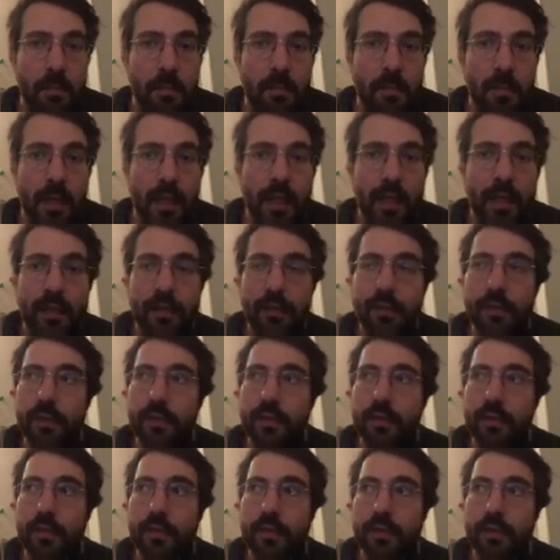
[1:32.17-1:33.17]
and
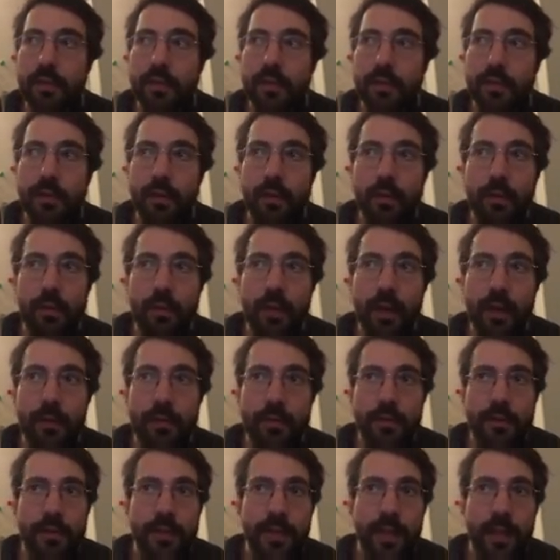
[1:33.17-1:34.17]
all
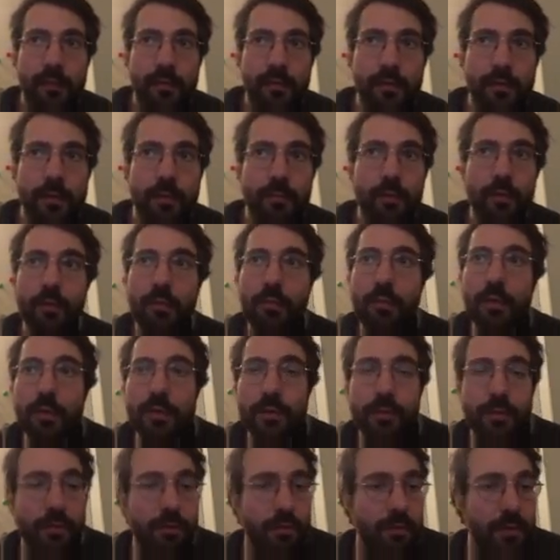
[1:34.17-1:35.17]
houses have a small
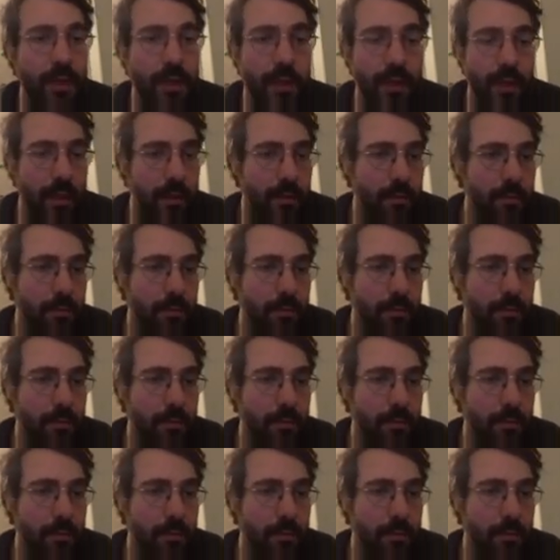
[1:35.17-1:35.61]
boat, so the